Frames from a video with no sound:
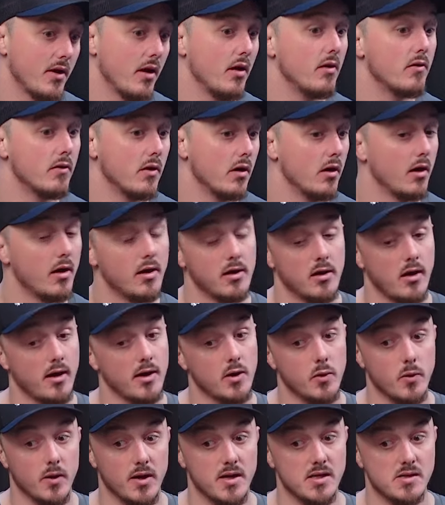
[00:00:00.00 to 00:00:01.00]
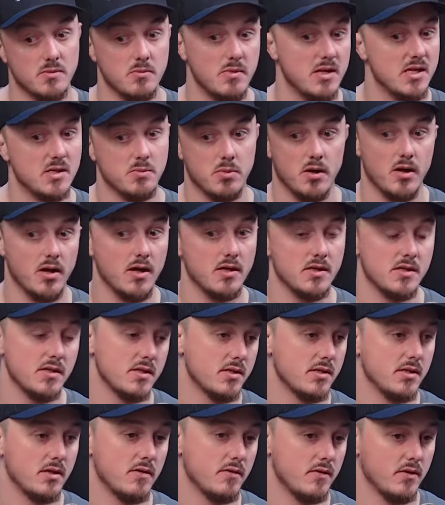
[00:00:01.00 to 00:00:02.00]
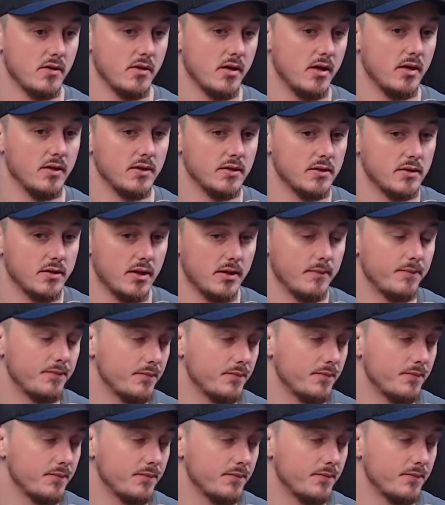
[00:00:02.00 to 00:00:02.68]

over, and likewise mince pies and stuff like that. So